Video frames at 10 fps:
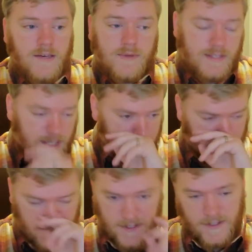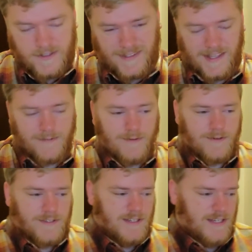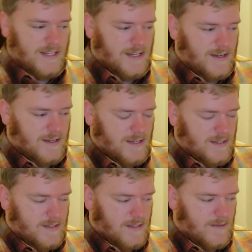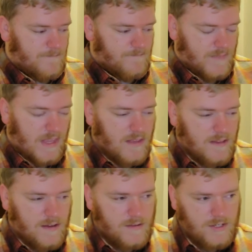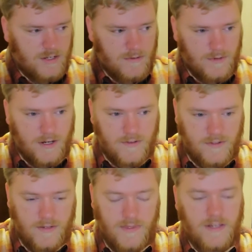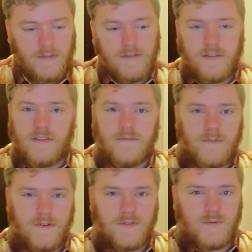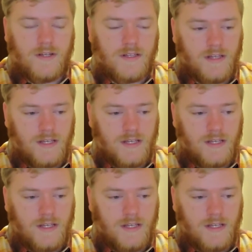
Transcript: But it's kind of cool. So it looks like what we're seeing here is, I'm not entirely sure what else is going to be included in the first one.